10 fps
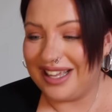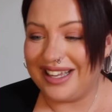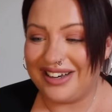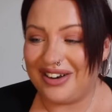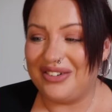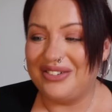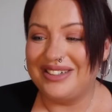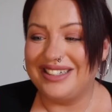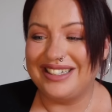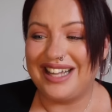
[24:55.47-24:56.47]
you know,
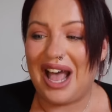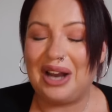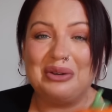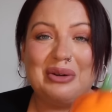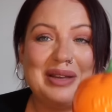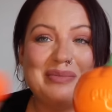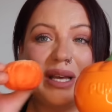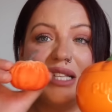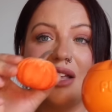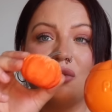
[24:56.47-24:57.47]
Halloween
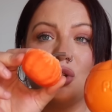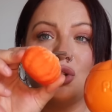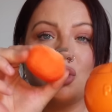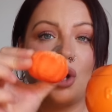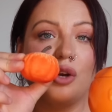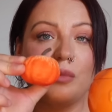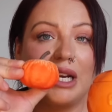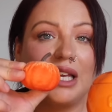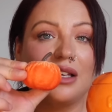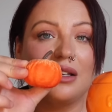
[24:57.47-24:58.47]
bits. They've got so
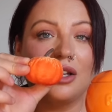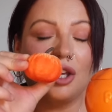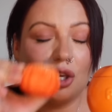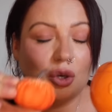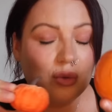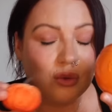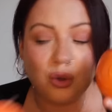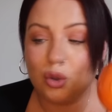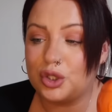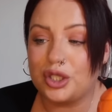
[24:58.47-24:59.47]
many cute,
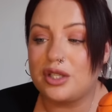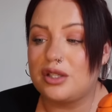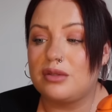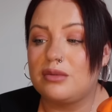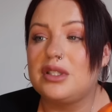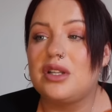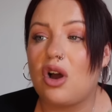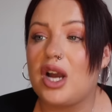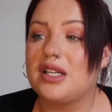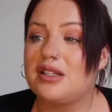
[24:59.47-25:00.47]
gorgeous,
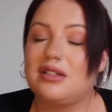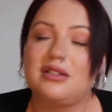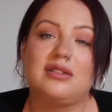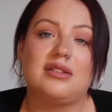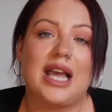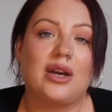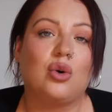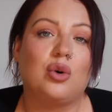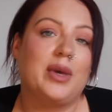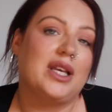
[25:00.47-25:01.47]
nice
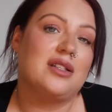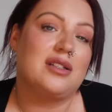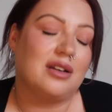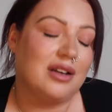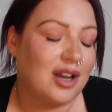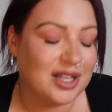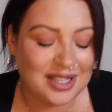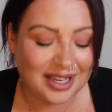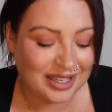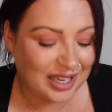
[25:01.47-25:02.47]
decor bits and, like I
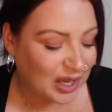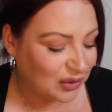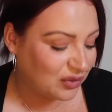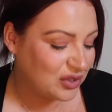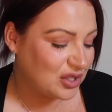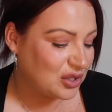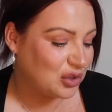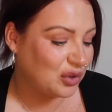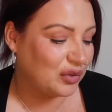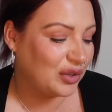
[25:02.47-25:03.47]
said, gifts and
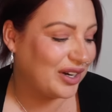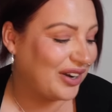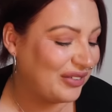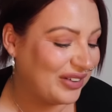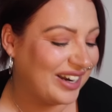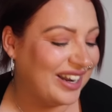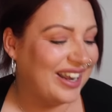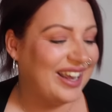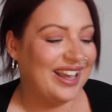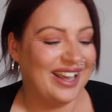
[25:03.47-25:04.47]
stuff, you know. And
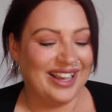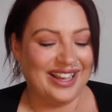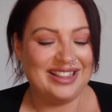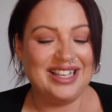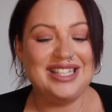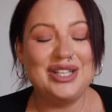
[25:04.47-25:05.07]
this